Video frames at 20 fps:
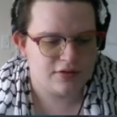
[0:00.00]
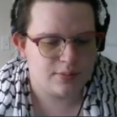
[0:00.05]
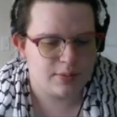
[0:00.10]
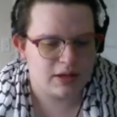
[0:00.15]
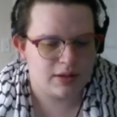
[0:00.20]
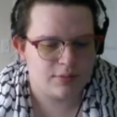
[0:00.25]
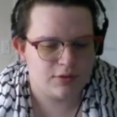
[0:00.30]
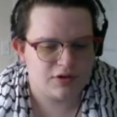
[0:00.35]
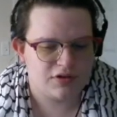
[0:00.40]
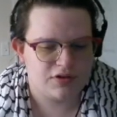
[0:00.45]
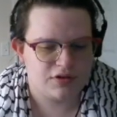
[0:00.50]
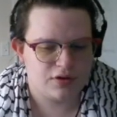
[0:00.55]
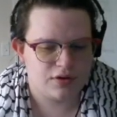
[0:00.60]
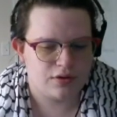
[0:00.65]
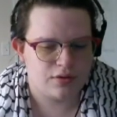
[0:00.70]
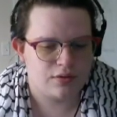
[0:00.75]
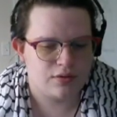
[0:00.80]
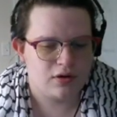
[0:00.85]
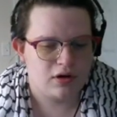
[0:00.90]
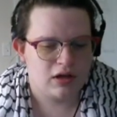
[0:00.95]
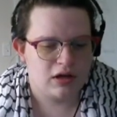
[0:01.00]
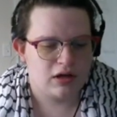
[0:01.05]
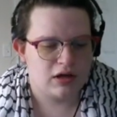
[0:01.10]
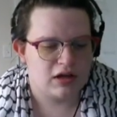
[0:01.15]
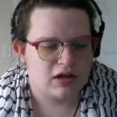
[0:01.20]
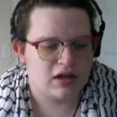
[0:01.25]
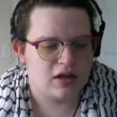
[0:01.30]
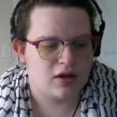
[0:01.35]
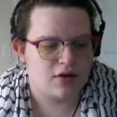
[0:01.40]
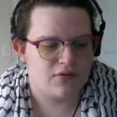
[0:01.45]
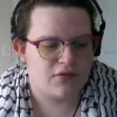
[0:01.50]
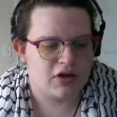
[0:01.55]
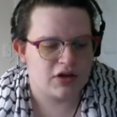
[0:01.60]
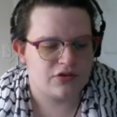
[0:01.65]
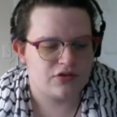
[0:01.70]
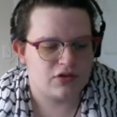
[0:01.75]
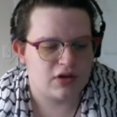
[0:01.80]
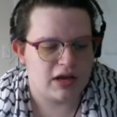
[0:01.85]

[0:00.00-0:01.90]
be able to give us